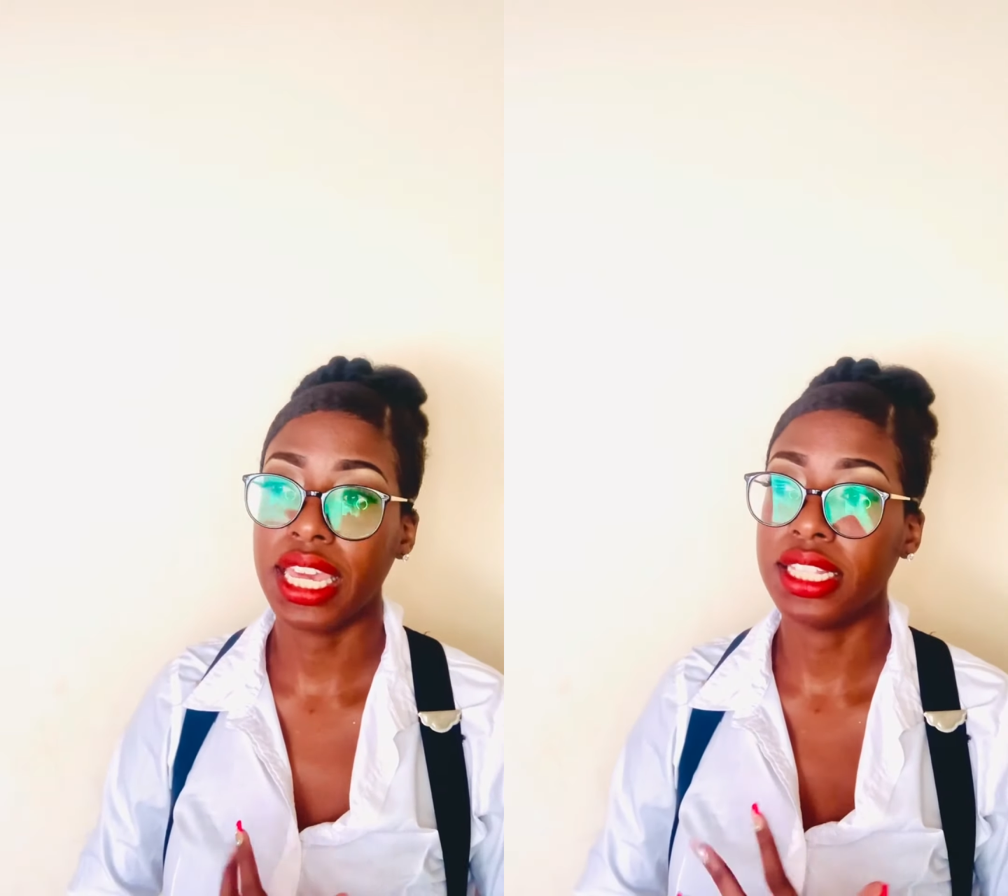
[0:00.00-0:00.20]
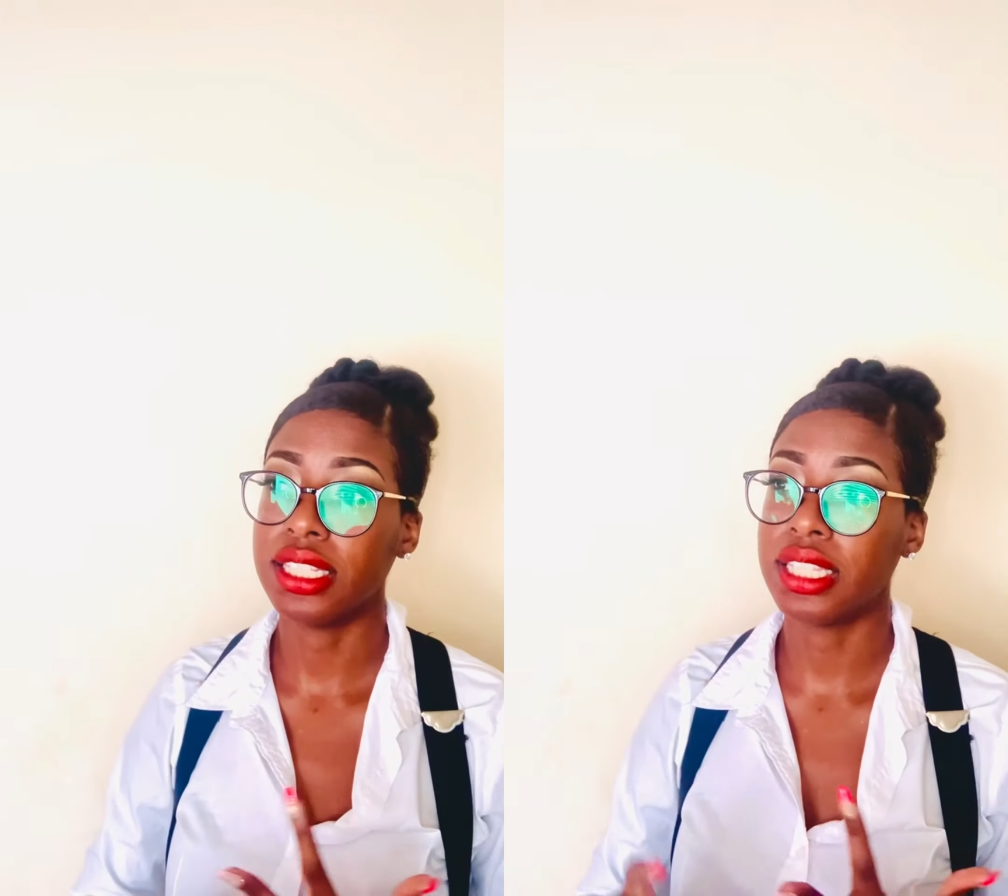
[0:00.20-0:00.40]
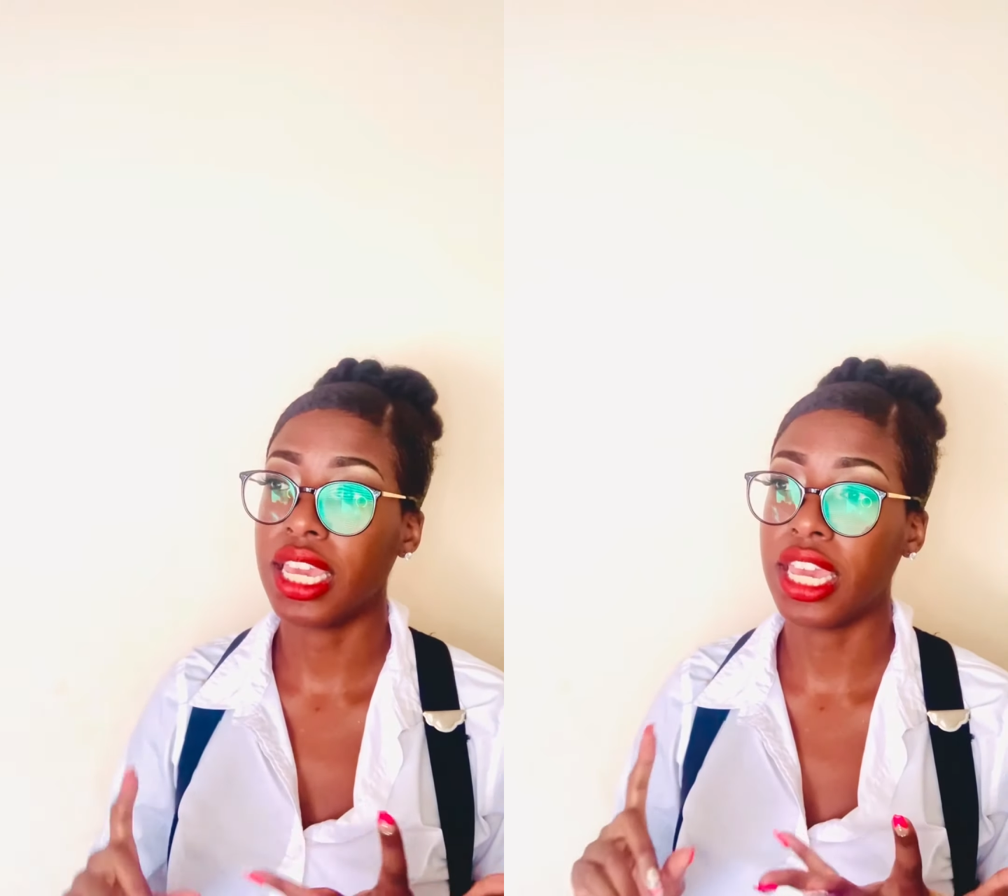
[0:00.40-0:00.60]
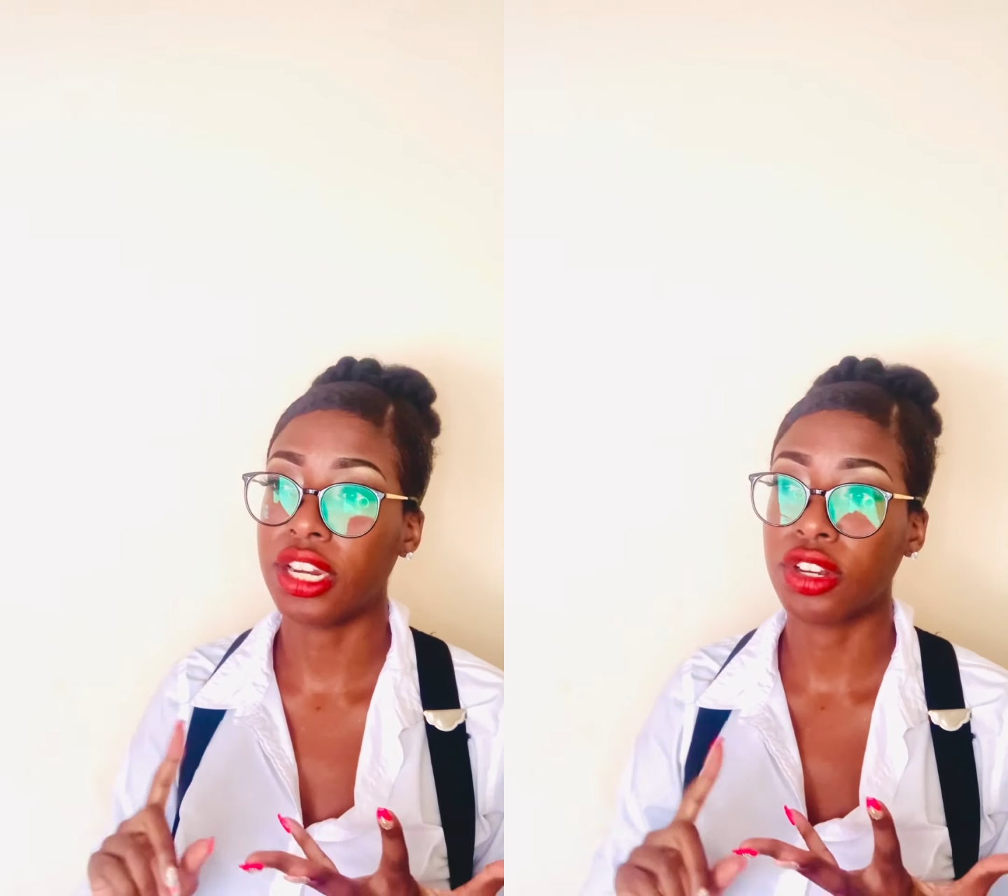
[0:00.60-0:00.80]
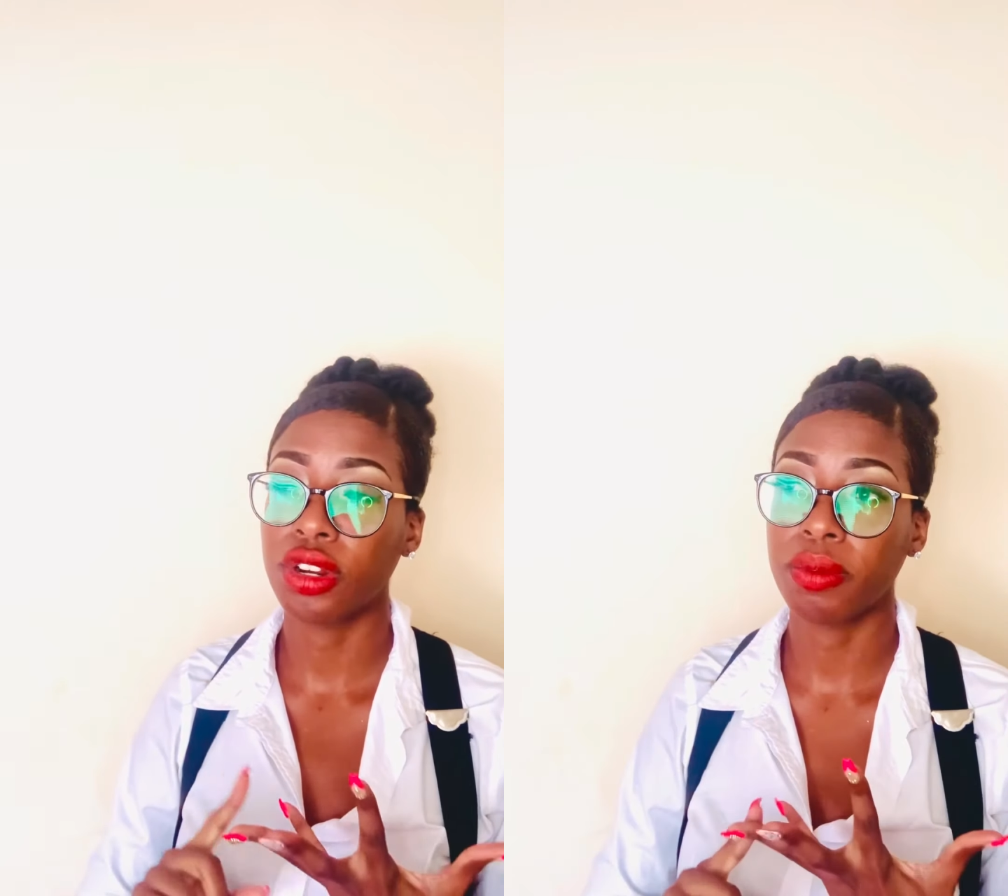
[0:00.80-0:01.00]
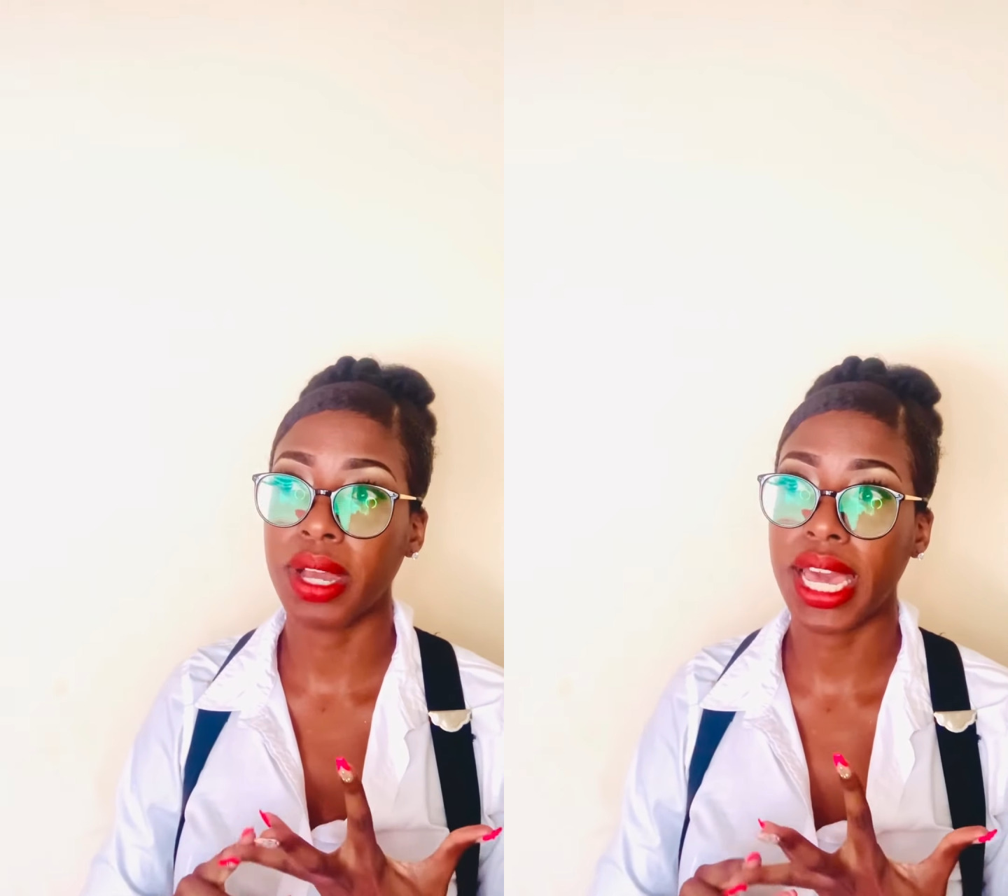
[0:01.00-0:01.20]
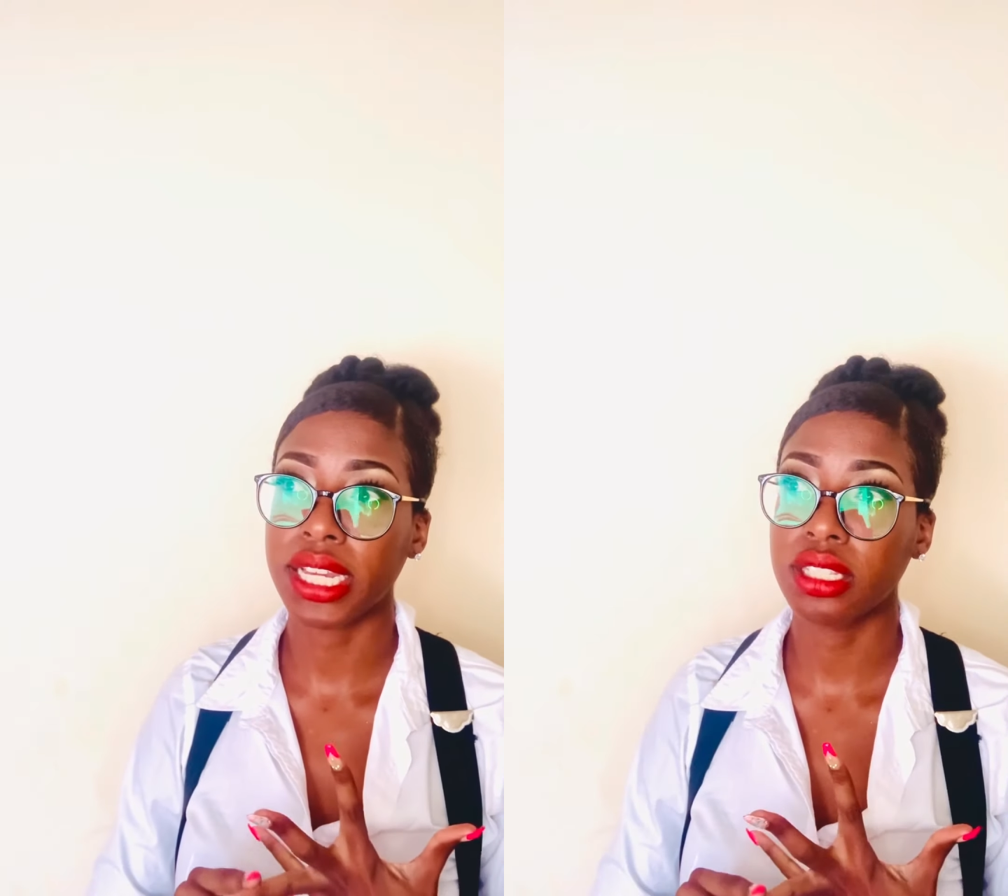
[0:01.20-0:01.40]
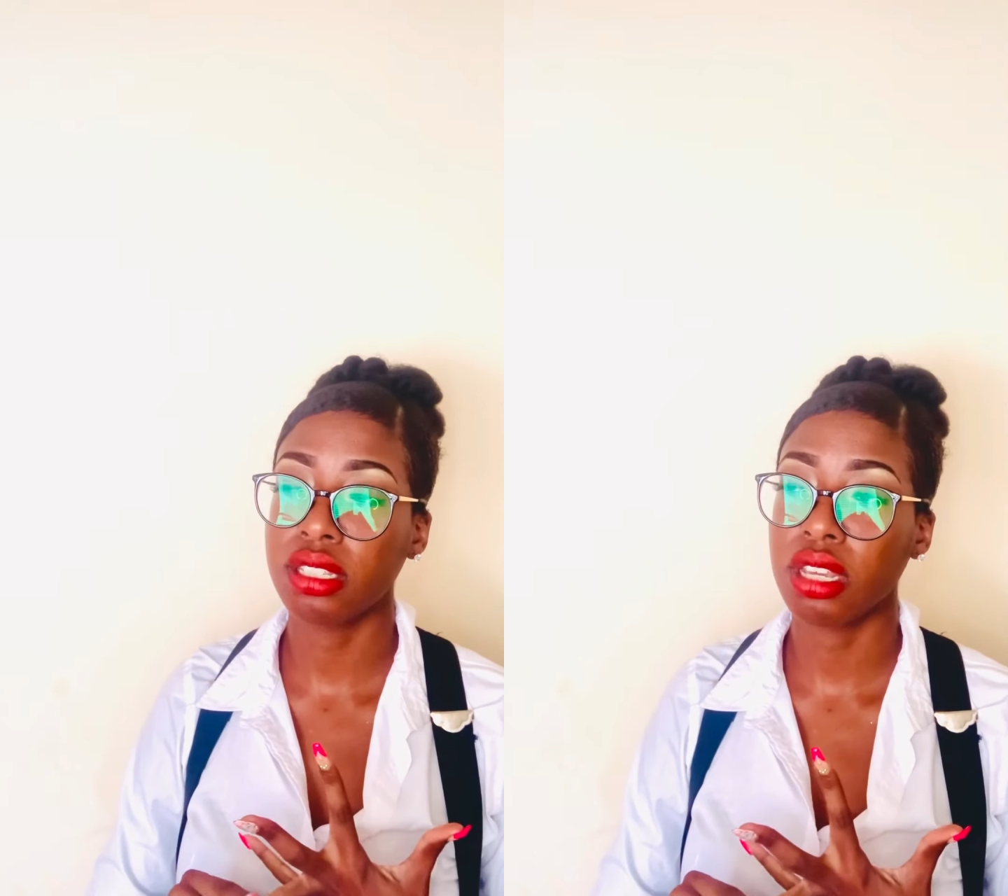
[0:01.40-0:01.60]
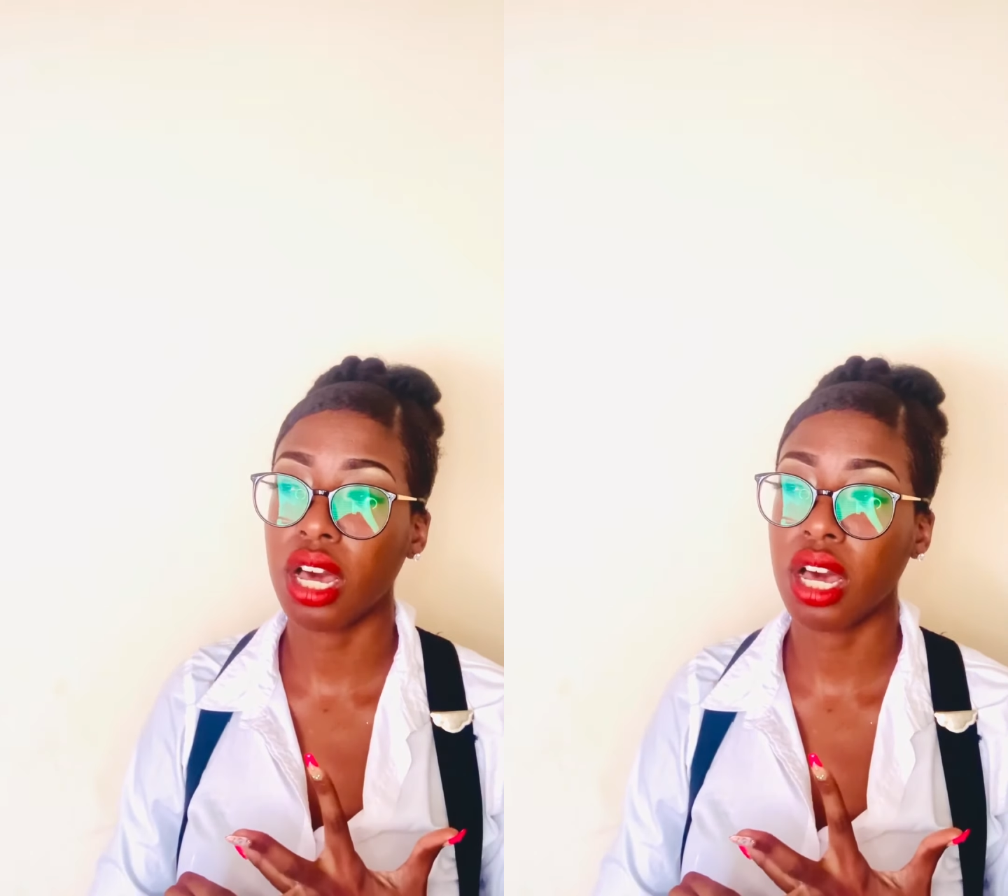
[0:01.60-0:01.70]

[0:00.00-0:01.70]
it's incorrect